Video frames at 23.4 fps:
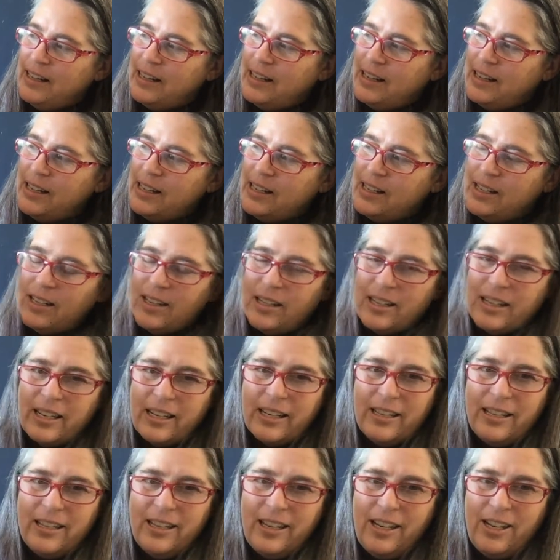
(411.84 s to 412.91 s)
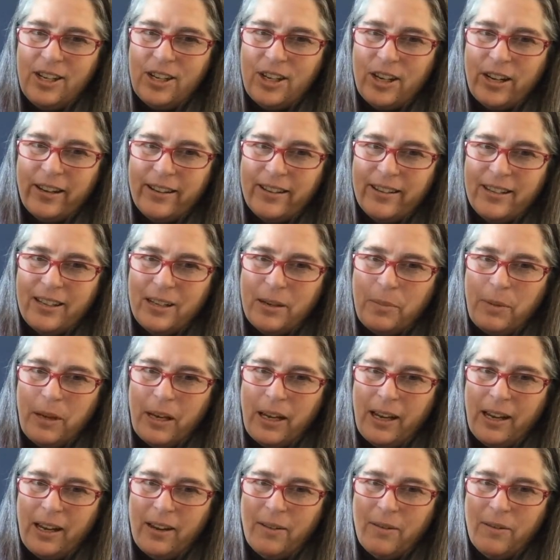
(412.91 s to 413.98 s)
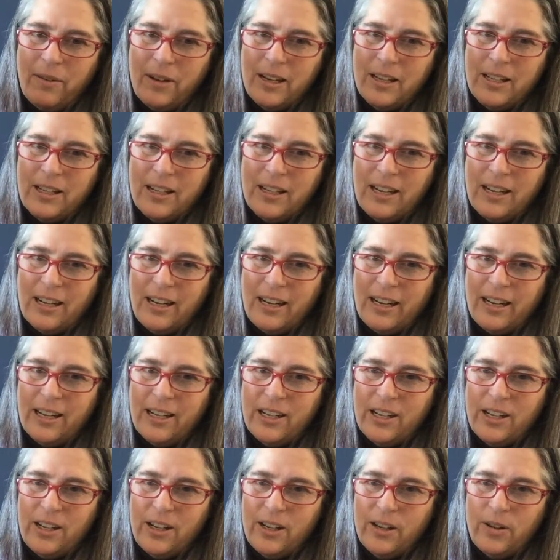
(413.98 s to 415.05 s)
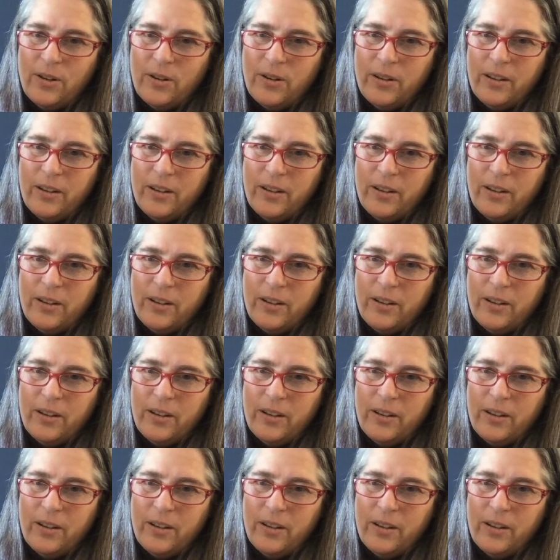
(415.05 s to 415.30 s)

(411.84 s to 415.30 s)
This looks like seashells to me. What does it look like to you?